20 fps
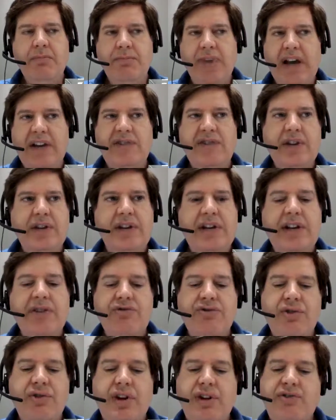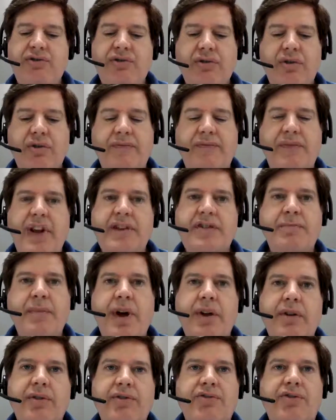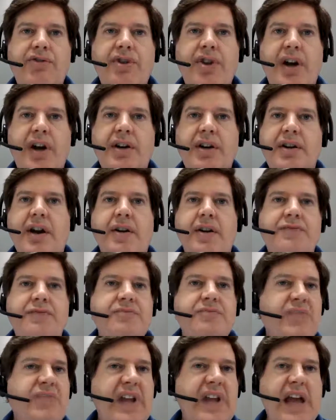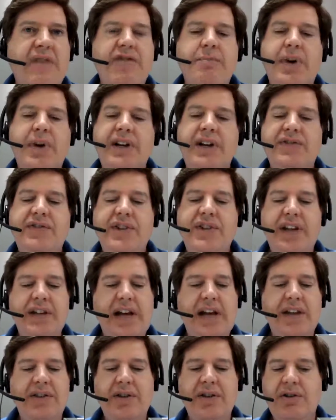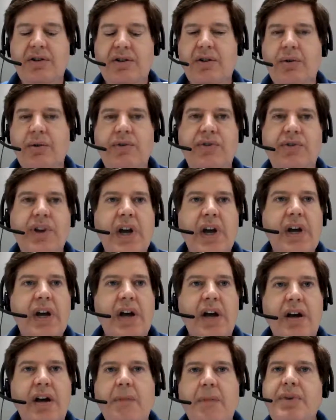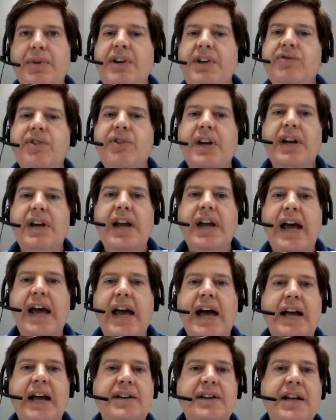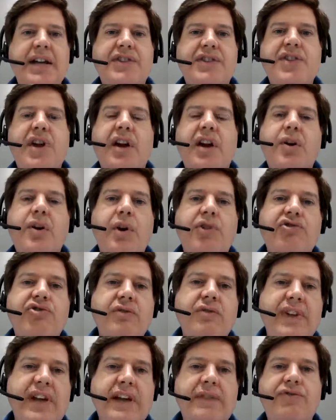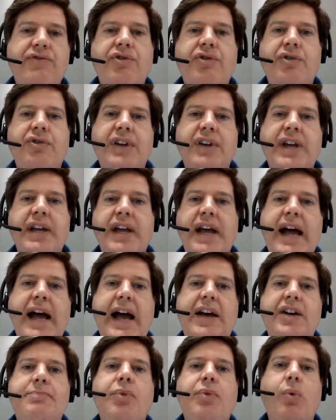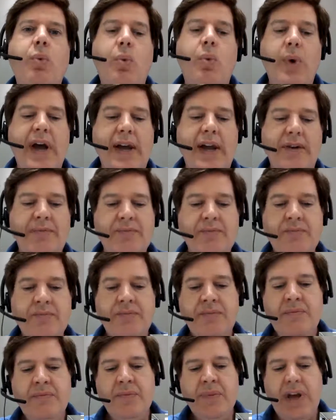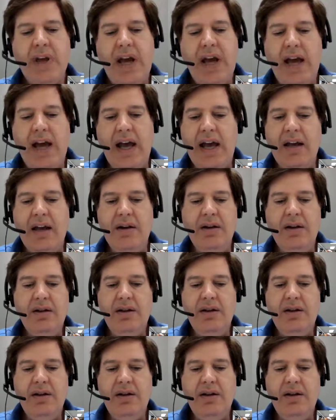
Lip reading: basically traditional defense models are not enough. Everybody's seeing that in the news. Companies are getting hacked. It's not a question of if you're going to get hacked, but when. And